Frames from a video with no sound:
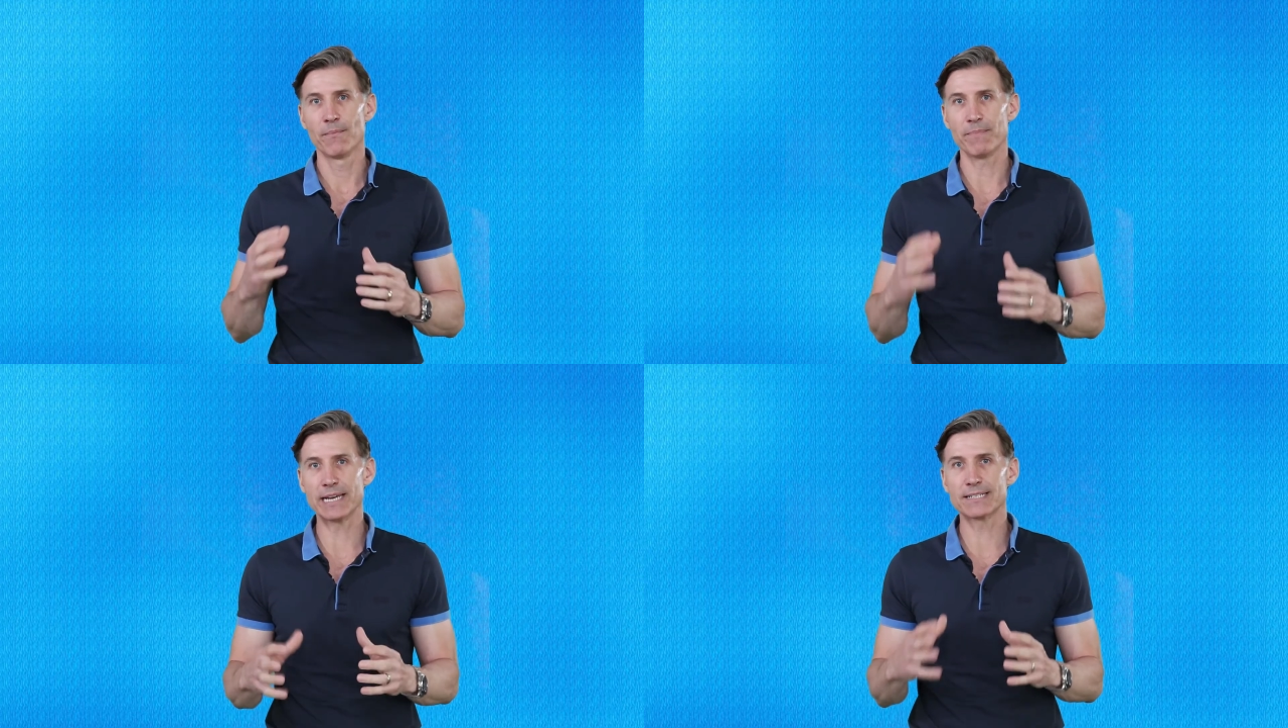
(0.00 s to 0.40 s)

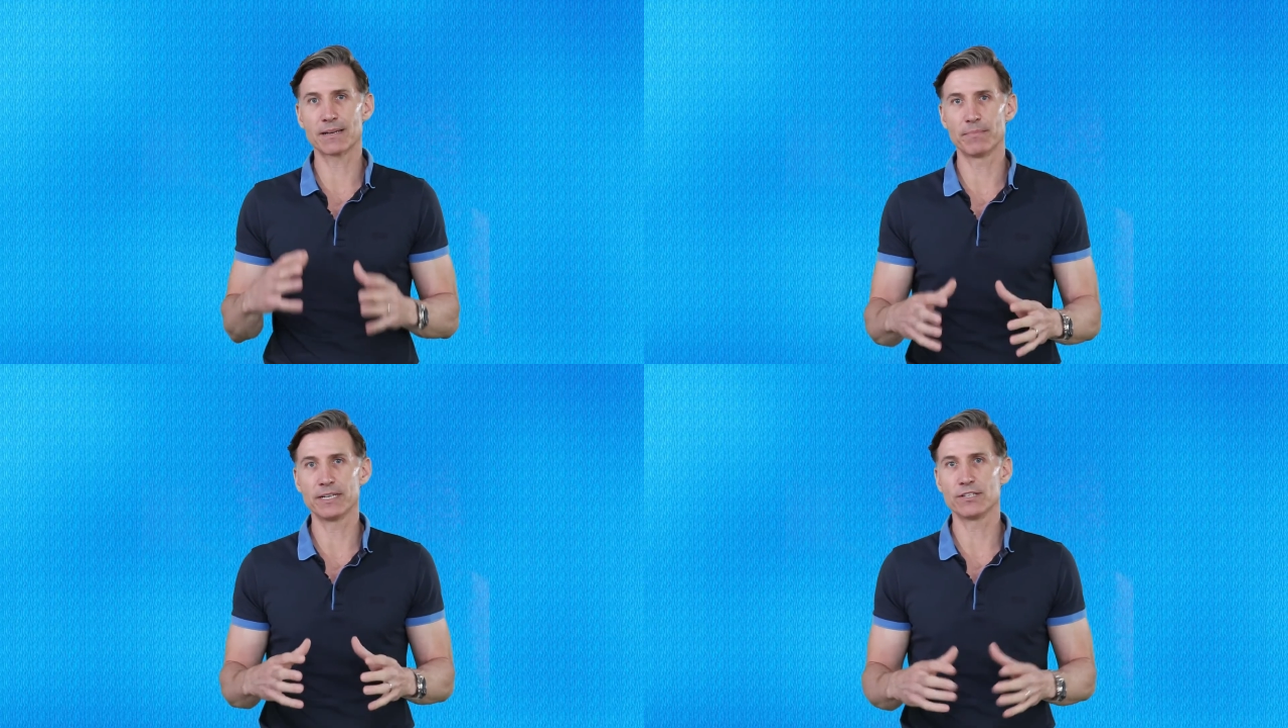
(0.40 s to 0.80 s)
Make
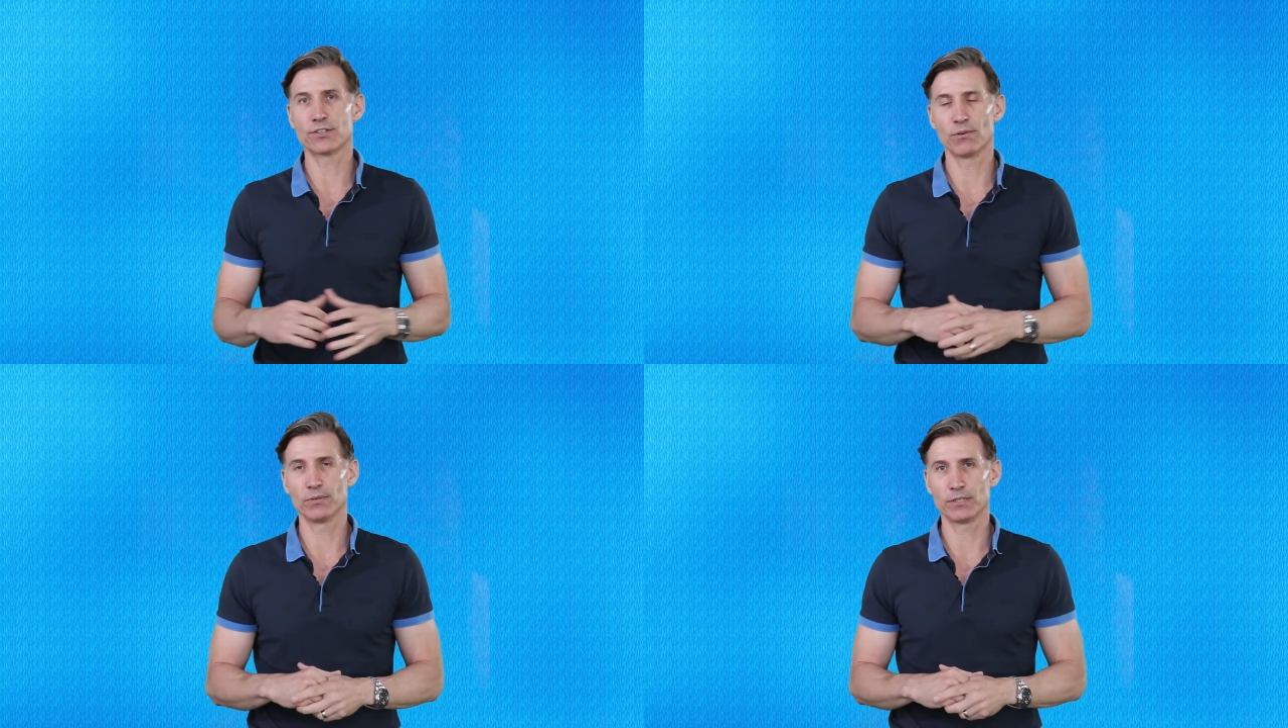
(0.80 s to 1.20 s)
somebody
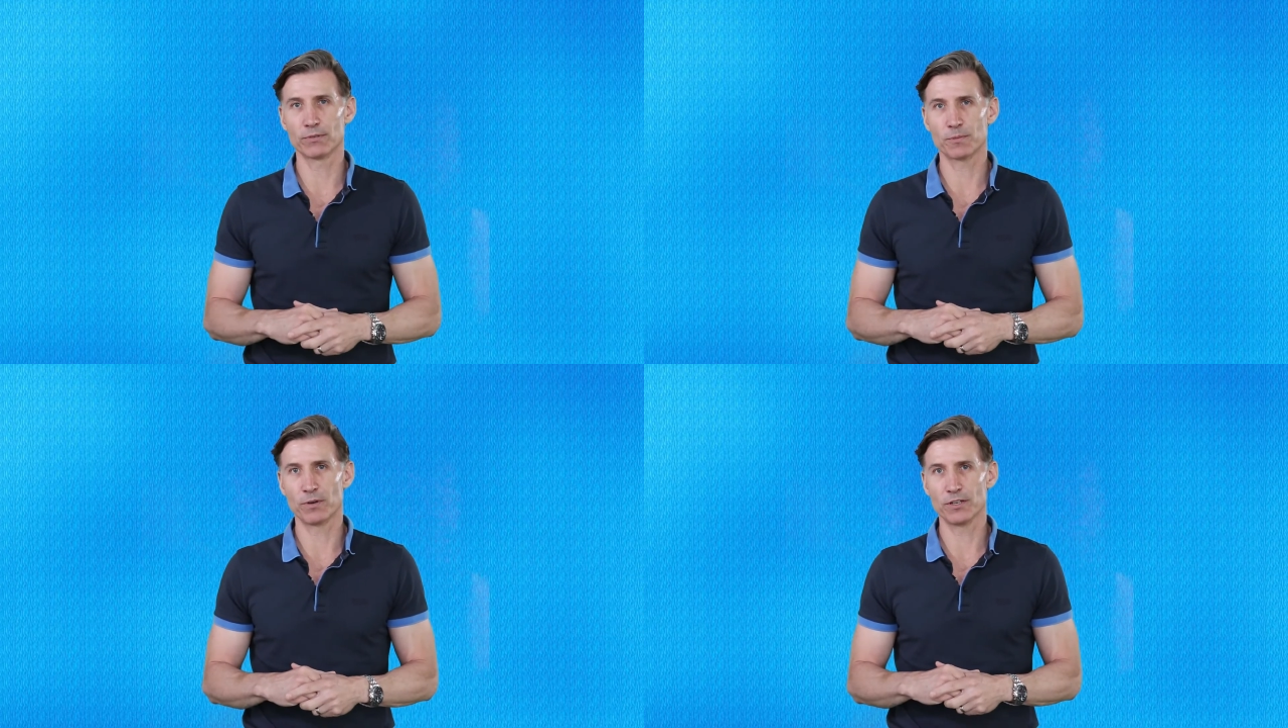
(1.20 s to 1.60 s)
solely
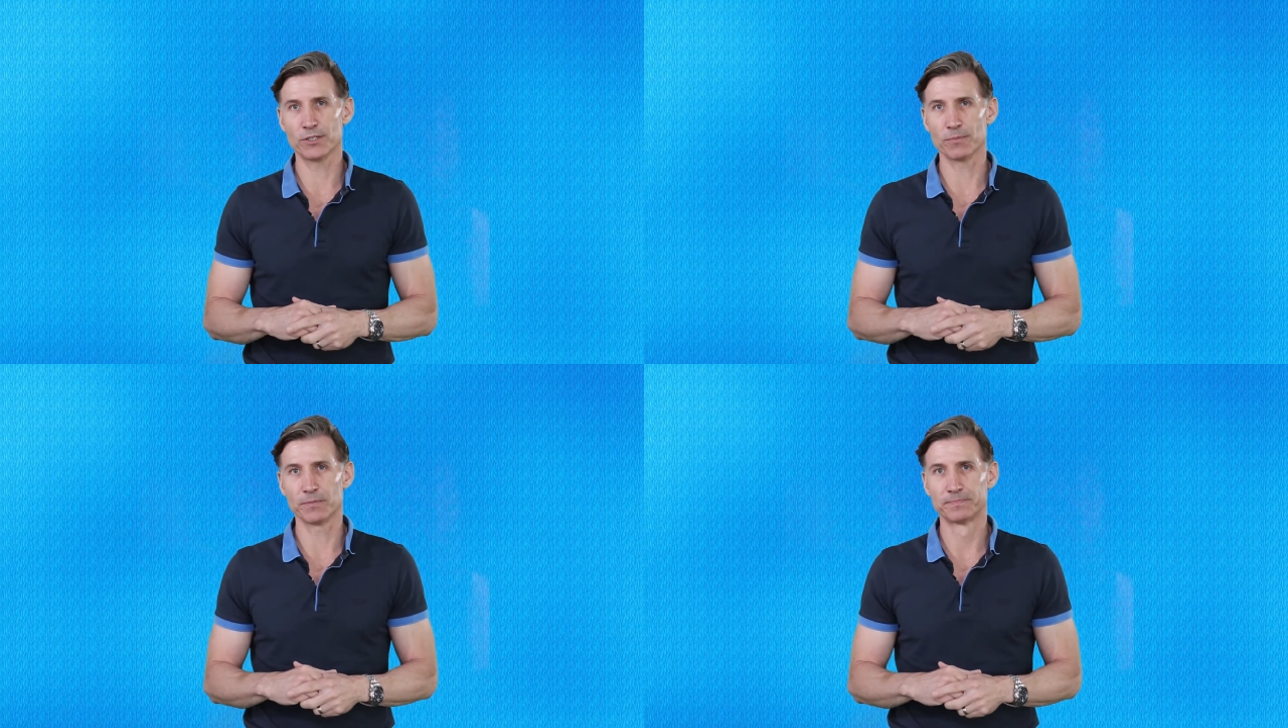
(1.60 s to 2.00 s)

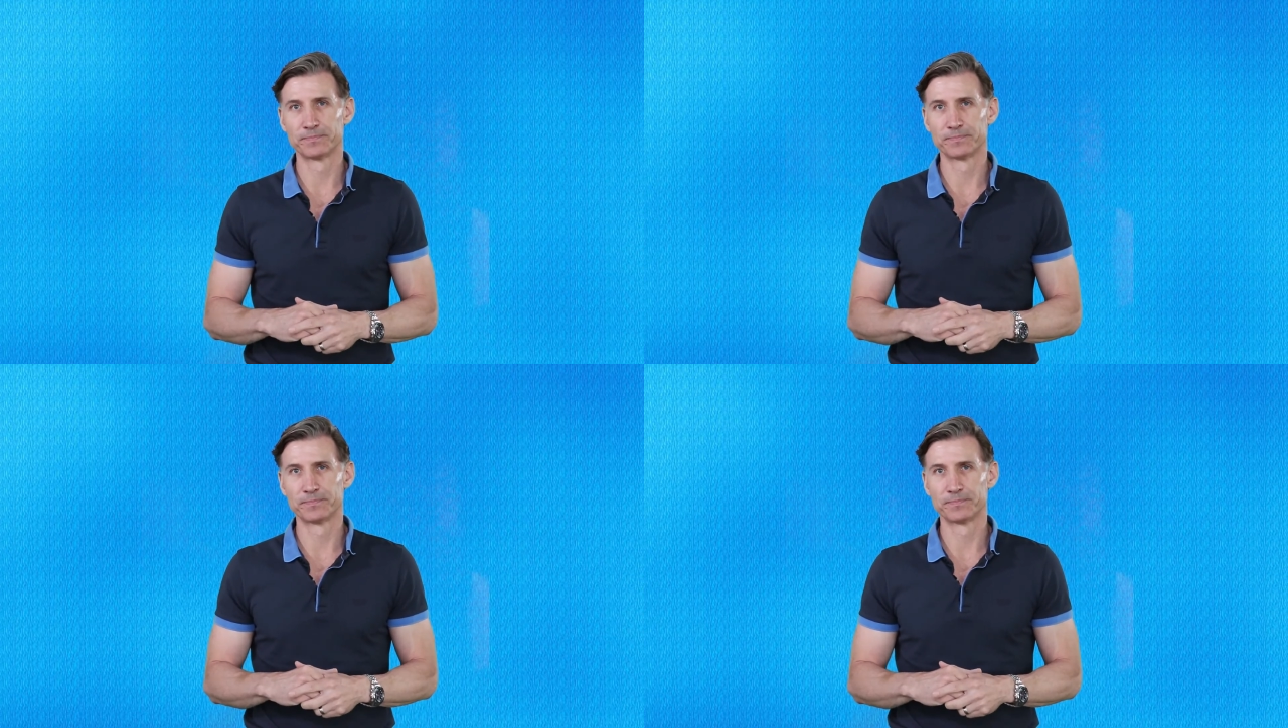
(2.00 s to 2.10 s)
responsible.